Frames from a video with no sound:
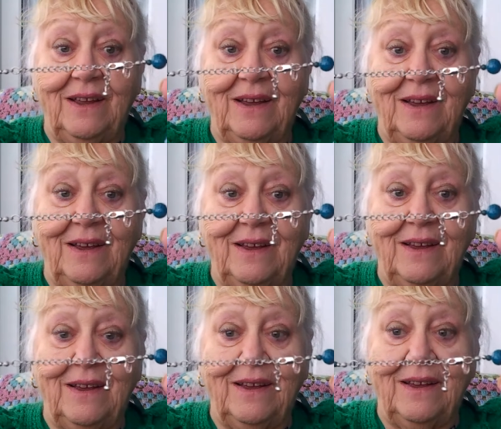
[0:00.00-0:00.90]

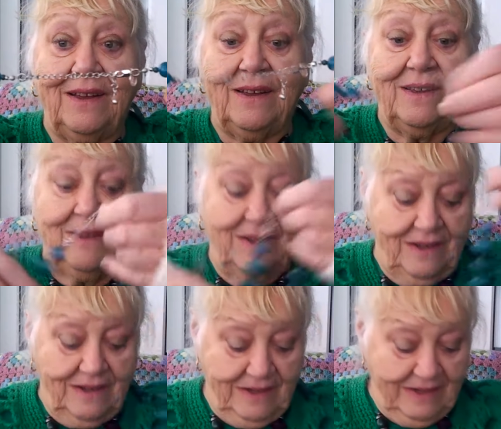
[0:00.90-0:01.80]

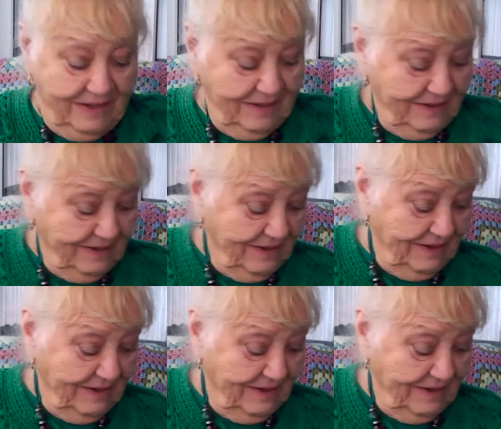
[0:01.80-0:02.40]
(silence)